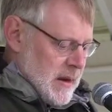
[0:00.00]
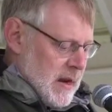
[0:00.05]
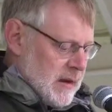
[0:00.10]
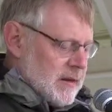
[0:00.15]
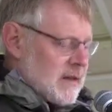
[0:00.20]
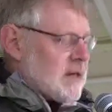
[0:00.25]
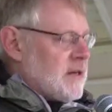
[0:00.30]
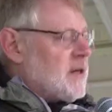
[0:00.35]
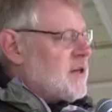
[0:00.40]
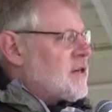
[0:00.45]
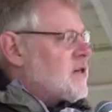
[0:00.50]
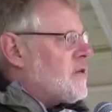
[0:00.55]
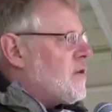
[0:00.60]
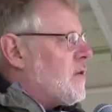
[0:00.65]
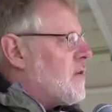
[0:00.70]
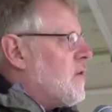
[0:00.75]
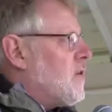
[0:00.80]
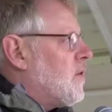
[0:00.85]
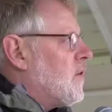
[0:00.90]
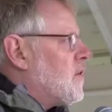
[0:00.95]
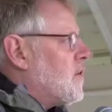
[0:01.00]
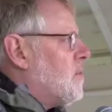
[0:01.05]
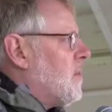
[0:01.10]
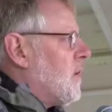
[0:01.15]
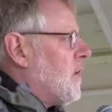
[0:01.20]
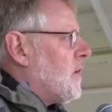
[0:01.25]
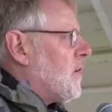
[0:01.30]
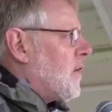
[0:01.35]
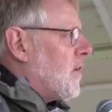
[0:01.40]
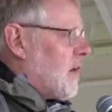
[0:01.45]
Unconditional U.S.
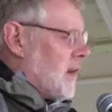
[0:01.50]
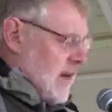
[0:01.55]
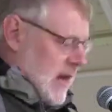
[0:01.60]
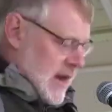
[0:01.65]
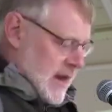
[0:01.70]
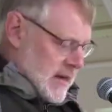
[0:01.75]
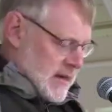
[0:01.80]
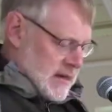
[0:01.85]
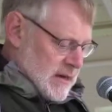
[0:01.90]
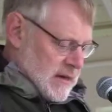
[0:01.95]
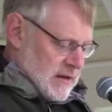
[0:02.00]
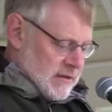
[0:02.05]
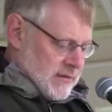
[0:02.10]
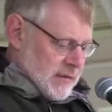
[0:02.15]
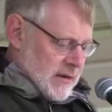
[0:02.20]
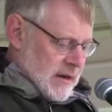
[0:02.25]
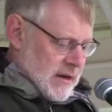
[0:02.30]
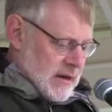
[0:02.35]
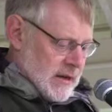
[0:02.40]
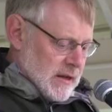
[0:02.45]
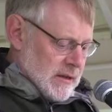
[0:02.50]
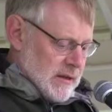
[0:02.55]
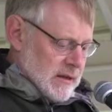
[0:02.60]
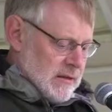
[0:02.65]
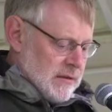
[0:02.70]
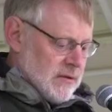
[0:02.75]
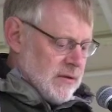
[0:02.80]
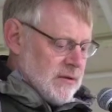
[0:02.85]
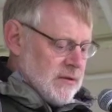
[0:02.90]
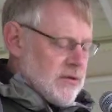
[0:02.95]
military aid to Israel
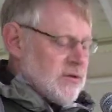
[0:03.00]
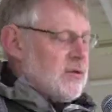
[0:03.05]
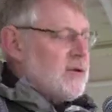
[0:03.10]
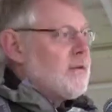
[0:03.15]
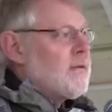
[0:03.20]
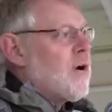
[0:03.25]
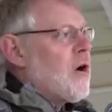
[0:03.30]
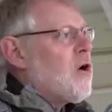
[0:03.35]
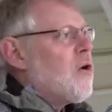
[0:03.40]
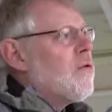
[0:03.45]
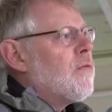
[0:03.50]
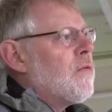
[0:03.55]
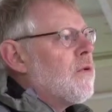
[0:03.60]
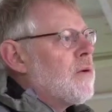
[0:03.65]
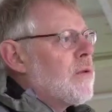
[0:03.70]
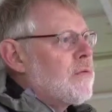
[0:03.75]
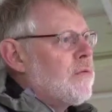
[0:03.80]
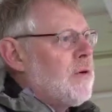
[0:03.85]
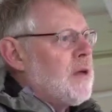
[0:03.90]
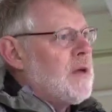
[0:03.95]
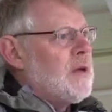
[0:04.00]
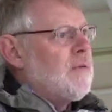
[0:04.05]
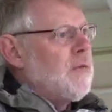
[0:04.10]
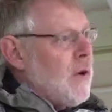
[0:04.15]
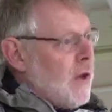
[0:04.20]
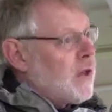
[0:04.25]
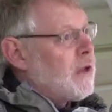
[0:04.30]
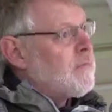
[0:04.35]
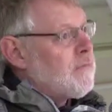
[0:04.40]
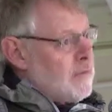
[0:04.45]
to the tune of well over
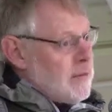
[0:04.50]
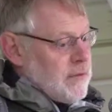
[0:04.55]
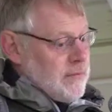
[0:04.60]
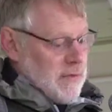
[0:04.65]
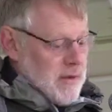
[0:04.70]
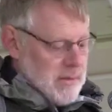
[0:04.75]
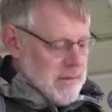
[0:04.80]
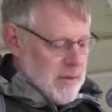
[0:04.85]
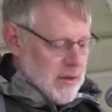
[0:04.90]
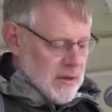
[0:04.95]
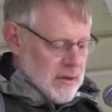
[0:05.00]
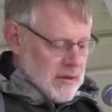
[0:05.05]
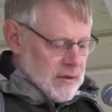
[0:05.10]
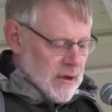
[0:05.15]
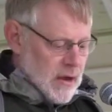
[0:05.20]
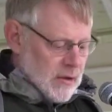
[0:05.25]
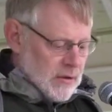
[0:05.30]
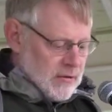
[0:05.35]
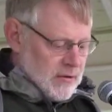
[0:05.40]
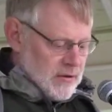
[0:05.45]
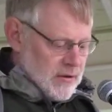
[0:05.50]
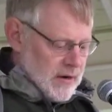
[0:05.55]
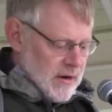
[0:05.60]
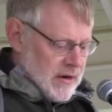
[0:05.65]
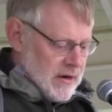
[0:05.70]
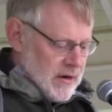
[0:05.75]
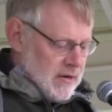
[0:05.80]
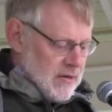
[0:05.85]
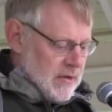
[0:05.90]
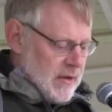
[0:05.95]
$3 billion a
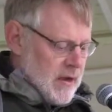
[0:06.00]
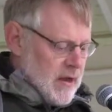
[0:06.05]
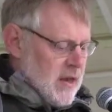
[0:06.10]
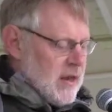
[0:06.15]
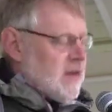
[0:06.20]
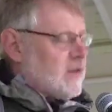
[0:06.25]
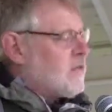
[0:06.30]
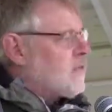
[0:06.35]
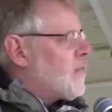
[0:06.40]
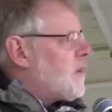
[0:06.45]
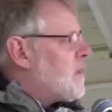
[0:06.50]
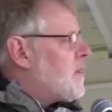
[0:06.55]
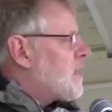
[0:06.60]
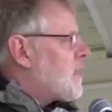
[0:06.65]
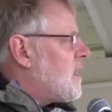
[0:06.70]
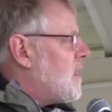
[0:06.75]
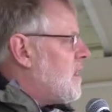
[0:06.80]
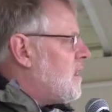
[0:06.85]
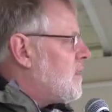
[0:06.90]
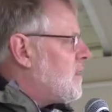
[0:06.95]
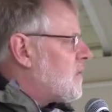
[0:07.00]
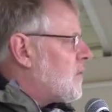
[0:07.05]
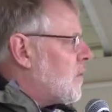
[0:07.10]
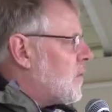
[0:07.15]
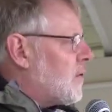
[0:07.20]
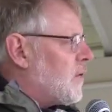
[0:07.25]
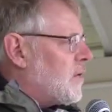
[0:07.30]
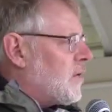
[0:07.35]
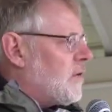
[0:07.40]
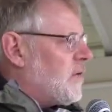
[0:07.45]
year is one of the key
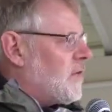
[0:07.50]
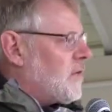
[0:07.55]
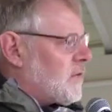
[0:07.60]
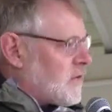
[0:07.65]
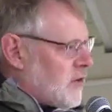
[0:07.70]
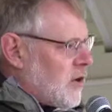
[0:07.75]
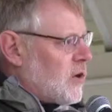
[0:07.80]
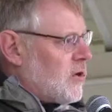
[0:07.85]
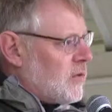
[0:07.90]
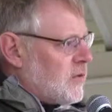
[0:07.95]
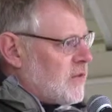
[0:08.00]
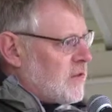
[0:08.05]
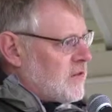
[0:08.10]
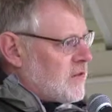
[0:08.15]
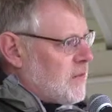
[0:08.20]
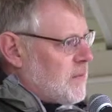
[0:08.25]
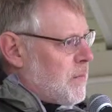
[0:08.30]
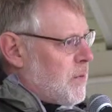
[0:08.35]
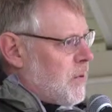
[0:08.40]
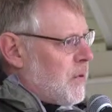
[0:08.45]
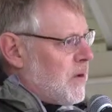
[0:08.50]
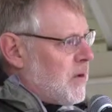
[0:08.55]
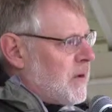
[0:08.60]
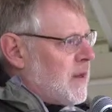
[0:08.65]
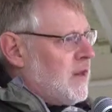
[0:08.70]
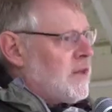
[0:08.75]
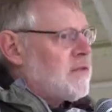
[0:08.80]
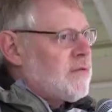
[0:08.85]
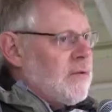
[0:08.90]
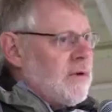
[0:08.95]
stones that
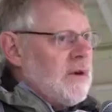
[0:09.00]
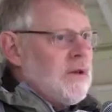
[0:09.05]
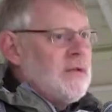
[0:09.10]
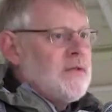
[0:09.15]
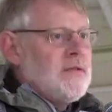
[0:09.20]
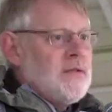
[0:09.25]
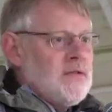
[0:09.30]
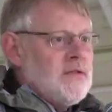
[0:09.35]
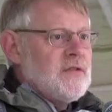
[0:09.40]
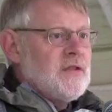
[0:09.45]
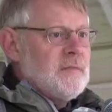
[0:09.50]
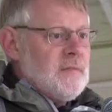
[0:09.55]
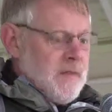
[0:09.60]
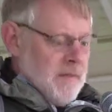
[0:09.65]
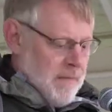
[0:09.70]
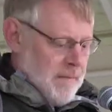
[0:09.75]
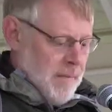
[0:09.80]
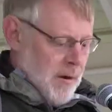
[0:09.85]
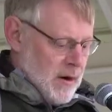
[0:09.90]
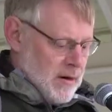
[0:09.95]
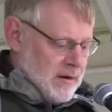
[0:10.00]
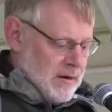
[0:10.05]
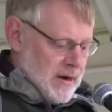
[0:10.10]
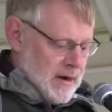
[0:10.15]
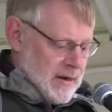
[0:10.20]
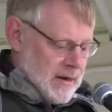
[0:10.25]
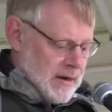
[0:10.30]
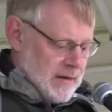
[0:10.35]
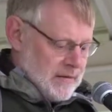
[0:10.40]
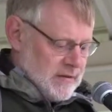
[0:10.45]
support Israel's system of
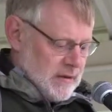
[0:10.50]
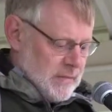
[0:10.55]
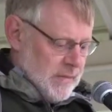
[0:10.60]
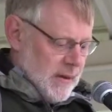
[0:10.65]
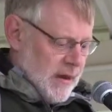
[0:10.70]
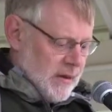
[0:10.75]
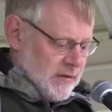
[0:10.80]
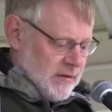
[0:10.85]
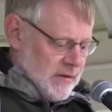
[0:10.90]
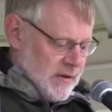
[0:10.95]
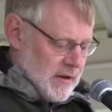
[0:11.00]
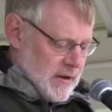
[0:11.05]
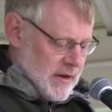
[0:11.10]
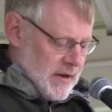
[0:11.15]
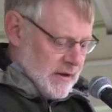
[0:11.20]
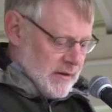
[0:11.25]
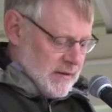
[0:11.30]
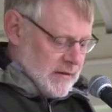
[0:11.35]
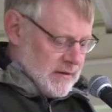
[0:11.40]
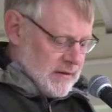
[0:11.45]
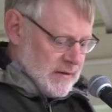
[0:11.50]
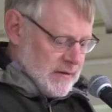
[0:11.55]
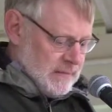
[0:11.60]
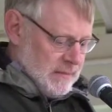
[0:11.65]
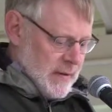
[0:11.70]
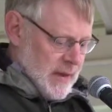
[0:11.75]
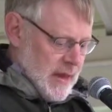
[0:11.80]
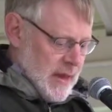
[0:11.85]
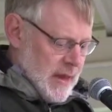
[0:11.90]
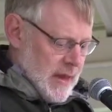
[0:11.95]
apartheid against the Palestinians.
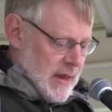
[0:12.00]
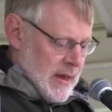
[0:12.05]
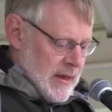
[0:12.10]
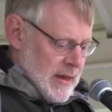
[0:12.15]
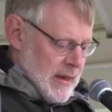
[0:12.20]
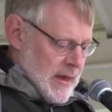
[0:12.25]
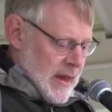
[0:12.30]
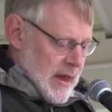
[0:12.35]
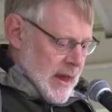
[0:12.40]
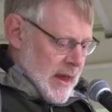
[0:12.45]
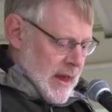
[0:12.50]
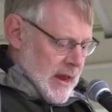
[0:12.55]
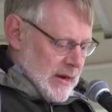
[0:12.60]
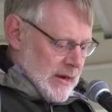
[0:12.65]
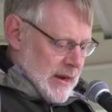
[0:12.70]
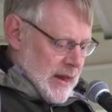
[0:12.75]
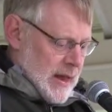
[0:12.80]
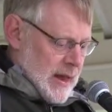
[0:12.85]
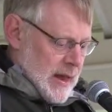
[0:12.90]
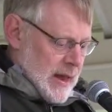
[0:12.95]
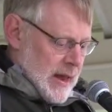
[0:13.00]
And